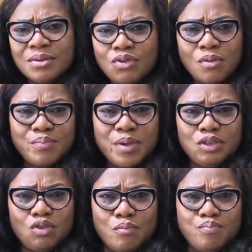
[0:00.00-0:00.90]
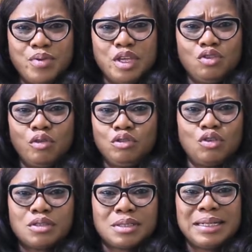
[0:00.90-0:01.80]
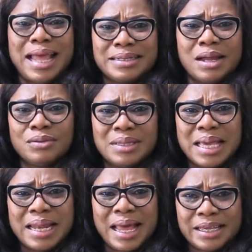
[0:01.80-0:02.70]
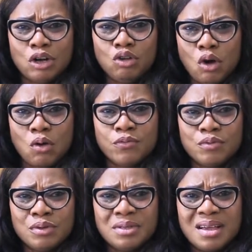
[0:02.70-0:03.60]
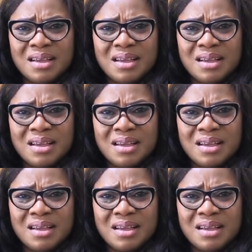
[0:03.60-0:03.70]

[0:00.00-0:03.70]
Don't just lie down there like a log of wood.